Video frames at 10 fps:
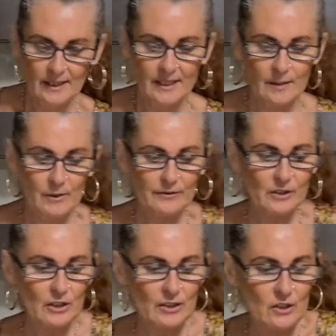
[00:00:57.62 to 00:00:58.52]
And we've
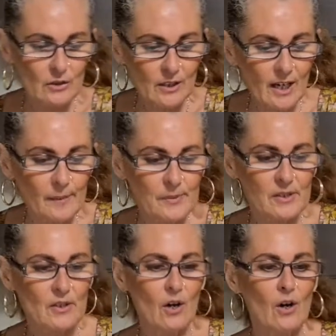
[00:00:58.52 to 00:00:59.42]
got 2
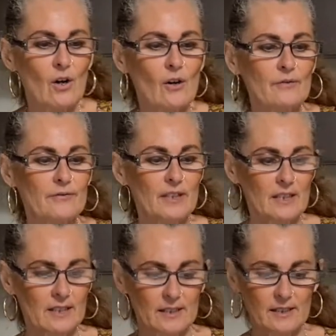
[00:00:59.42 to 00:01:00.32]
cups of
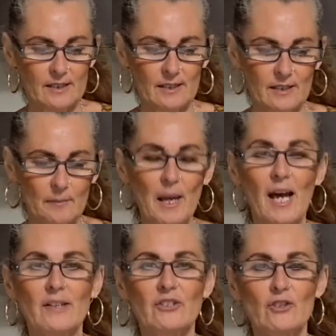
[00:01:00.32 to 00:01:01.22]

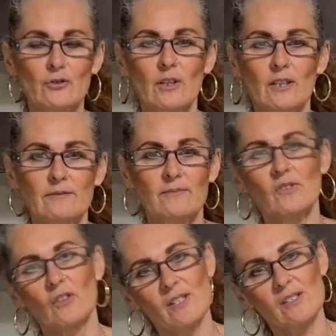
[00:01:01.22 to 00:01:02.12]
powdered sugar.
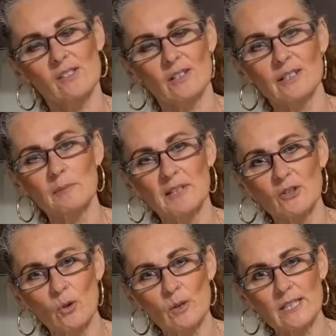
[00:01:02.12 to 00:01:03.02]
So this is a little bit
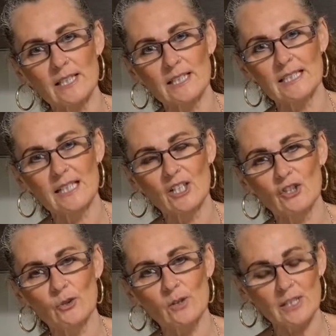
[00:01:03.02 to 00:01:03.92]

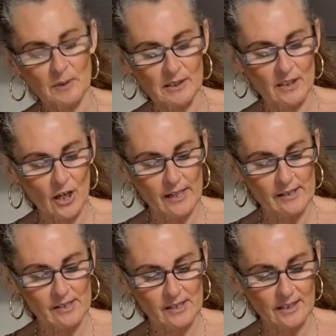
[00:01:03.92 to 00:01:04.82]
naughty
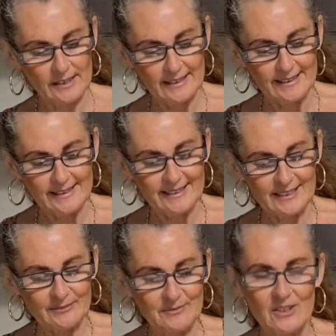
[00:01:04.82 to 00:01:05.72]
nice.
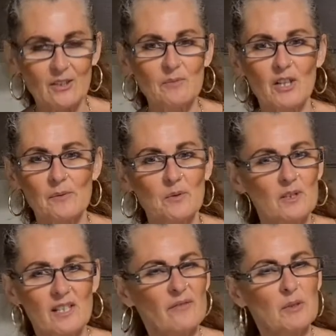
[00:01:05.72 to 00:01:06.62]
Sometimes we
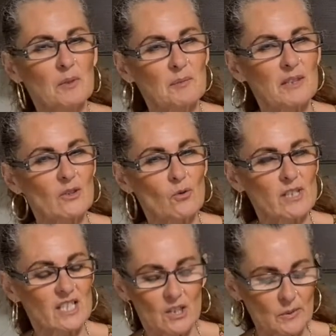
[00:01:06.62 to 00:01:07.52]
just have to be a bit
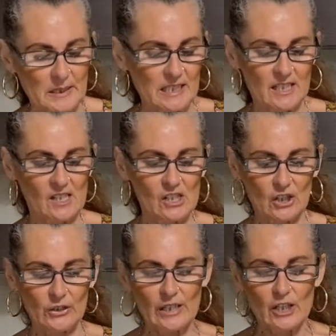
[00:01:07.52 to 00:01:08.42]
naughty, don't we?
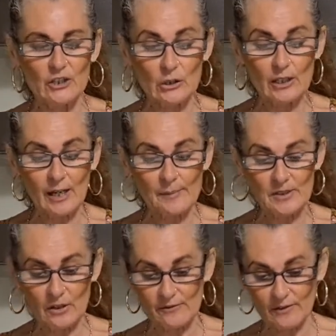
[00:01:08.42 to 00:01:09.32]
So 2 cups
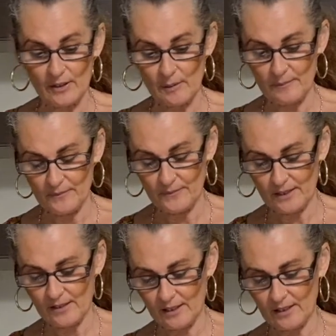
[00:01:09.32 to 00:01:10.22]
of
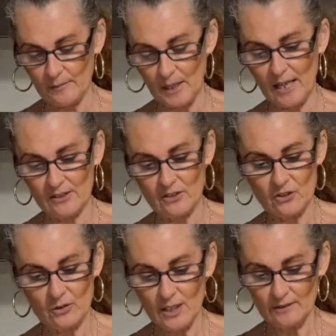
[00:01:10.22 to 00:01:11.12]
powdered
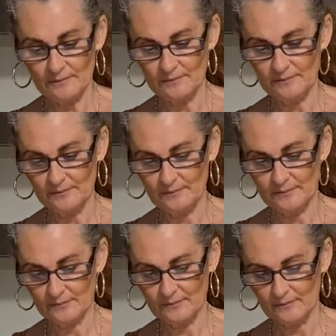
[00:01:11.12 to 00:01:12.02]
sugar,
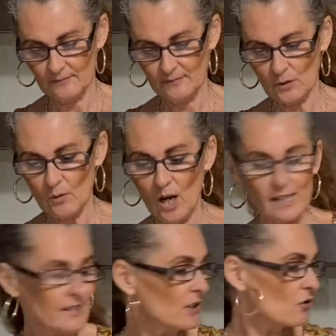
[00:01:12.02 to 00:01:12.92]
or
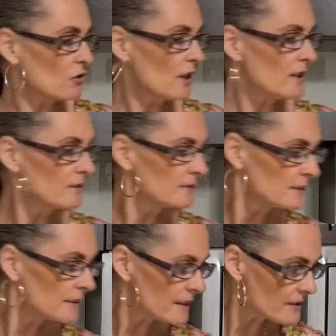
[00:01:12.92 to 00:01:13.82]
icing sugar,
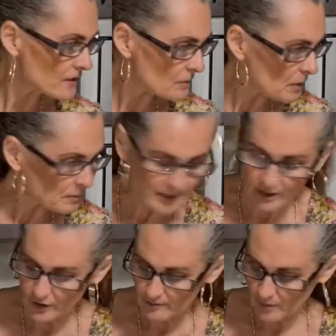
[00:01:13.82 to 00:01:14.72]
as it's probably
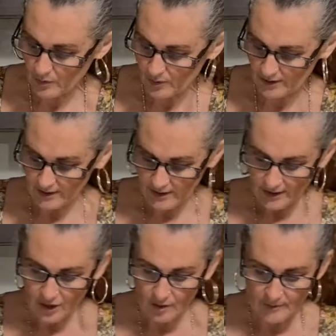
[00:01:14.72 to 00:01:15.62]
known more
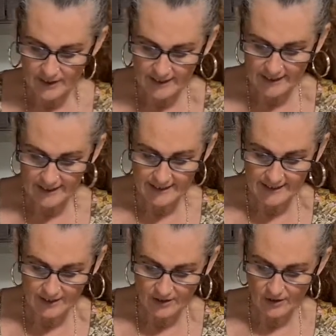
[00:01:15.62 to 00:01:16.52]
commonly
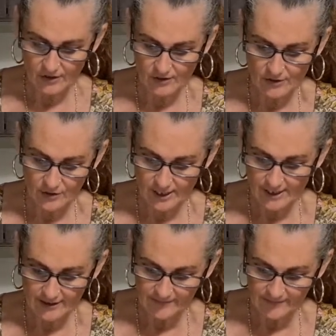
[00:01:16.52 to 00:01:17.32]
in Australia.